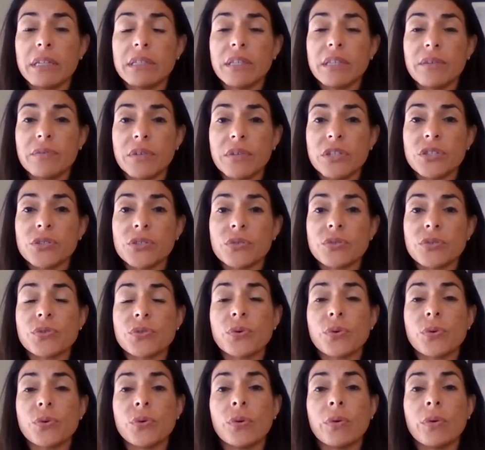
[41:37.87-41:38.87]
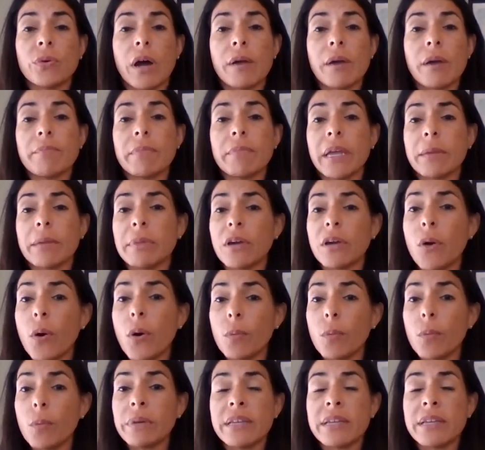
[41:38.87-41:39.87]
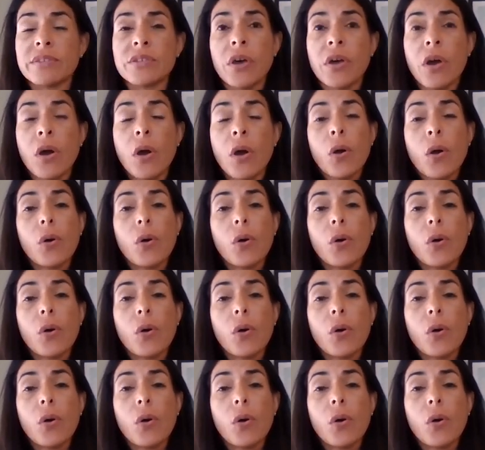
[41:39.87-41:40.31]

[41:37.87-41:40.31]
individuals who are maybe homeless